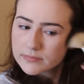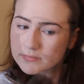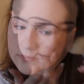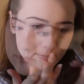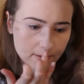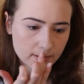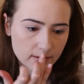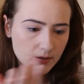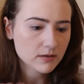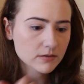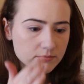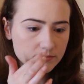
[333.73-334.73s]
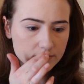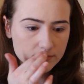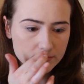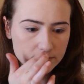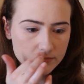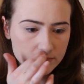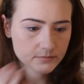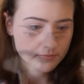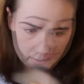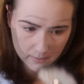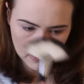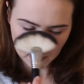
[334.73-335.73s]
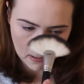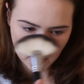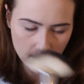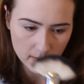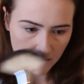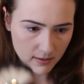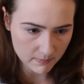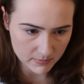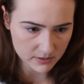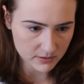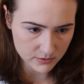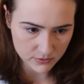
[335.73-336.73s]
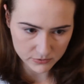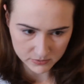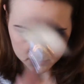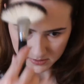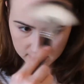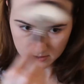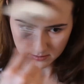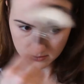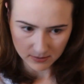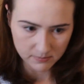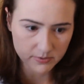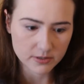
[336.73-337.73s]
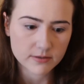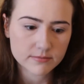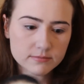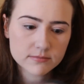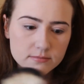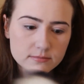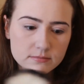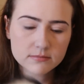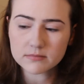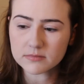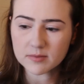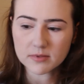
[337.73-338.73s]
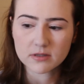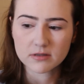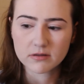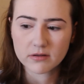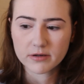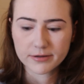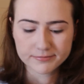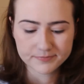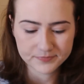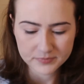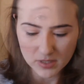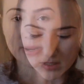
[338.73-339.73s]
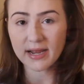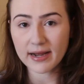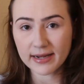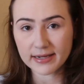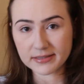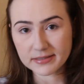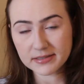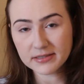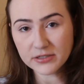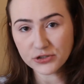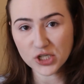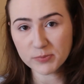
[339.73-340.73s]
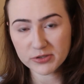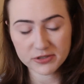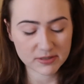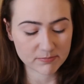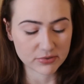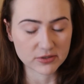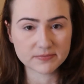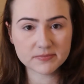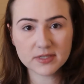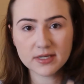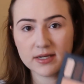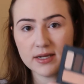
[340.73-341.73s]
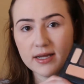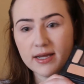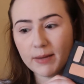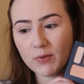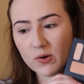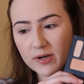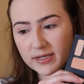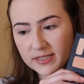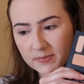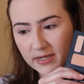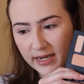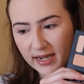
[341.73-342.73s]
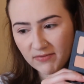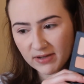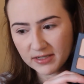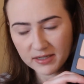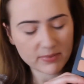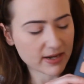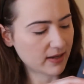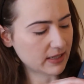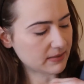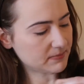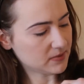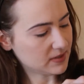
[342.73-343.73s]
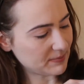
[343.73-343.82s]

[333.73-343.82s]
Up here, a little on my nose, maybe a little up here, maybe a little bit. For my eyes, super simple. I'm going into my Kat Von D palette.